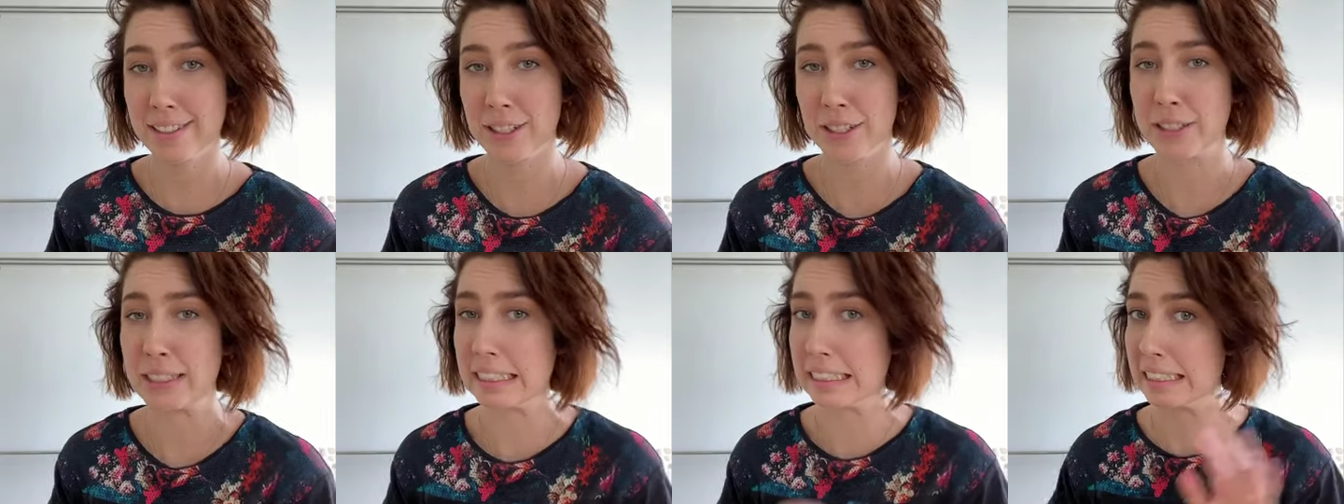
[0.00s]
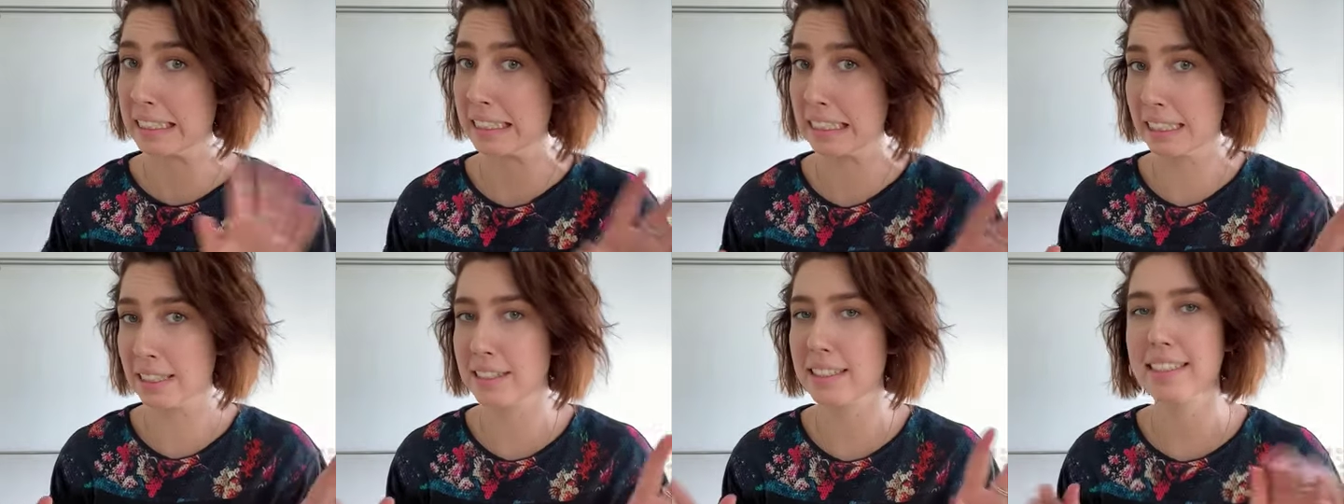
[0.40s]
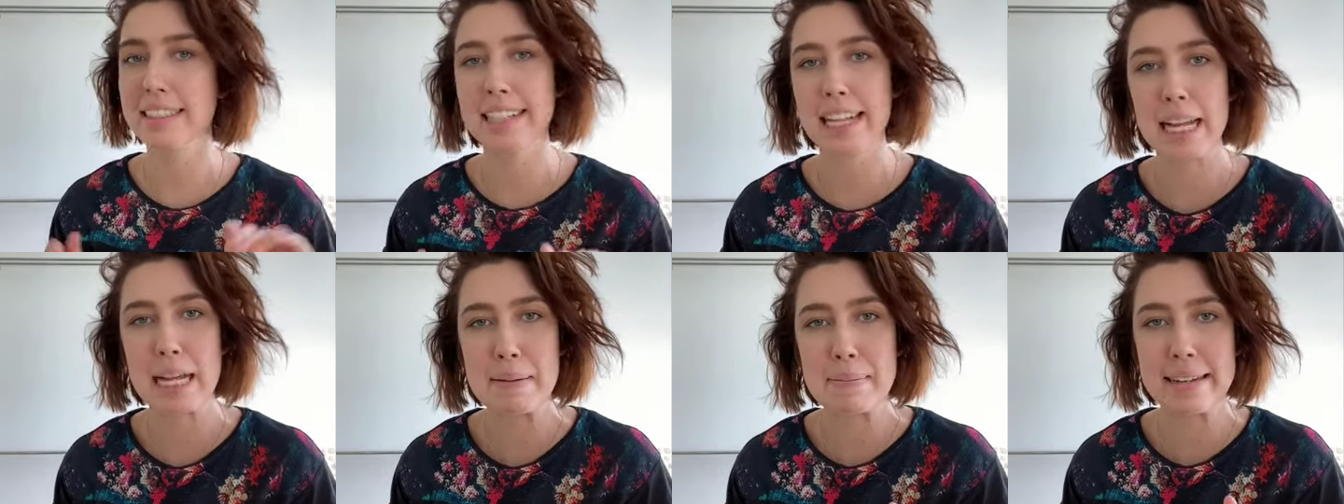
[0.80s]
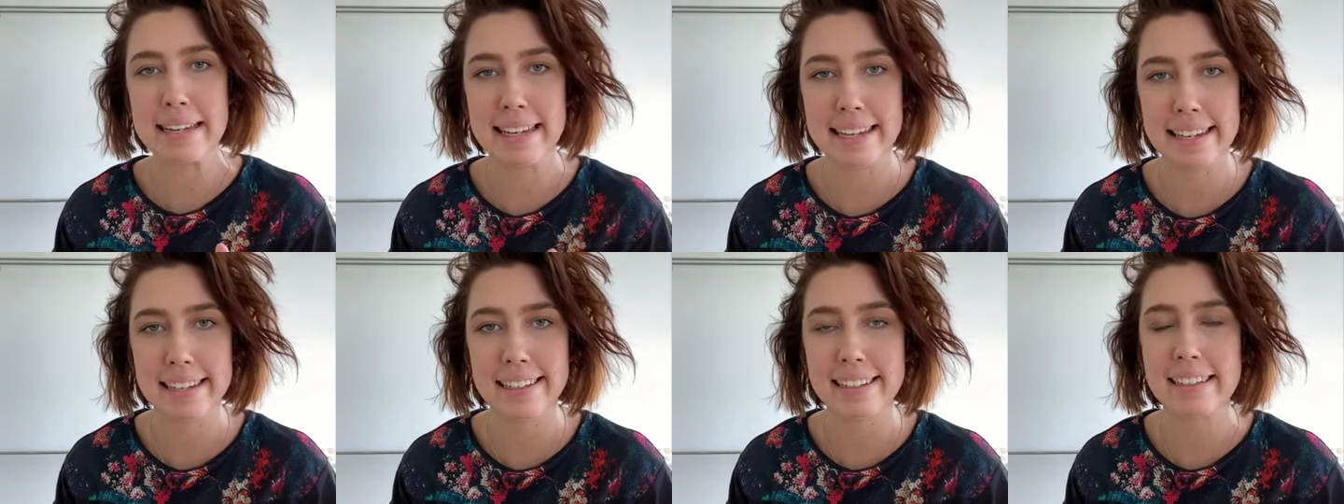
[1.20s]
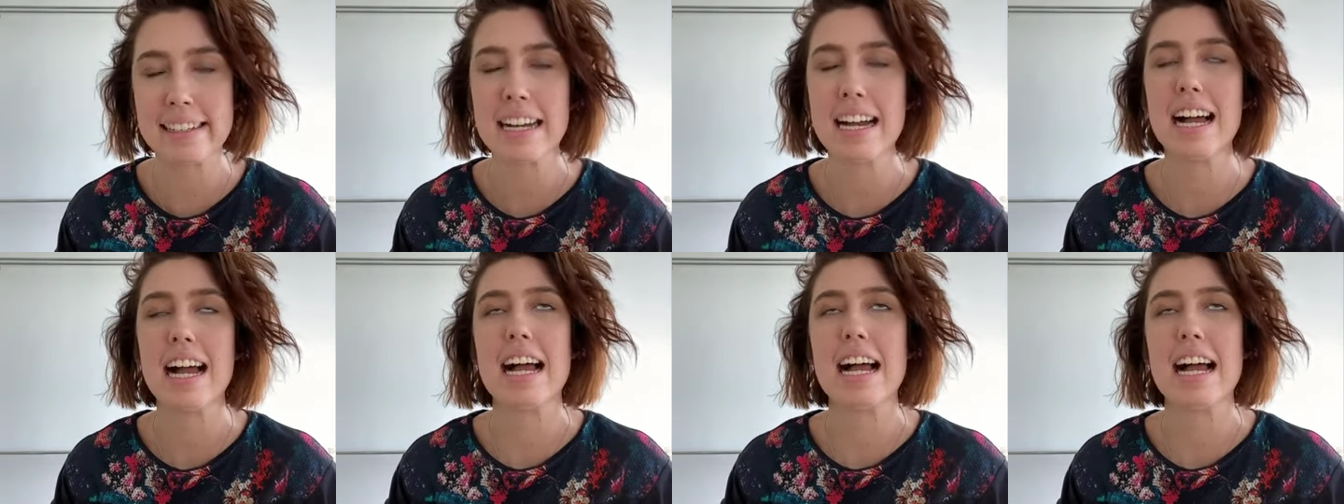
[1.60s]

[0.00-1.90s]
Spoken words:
so little disclaimer here,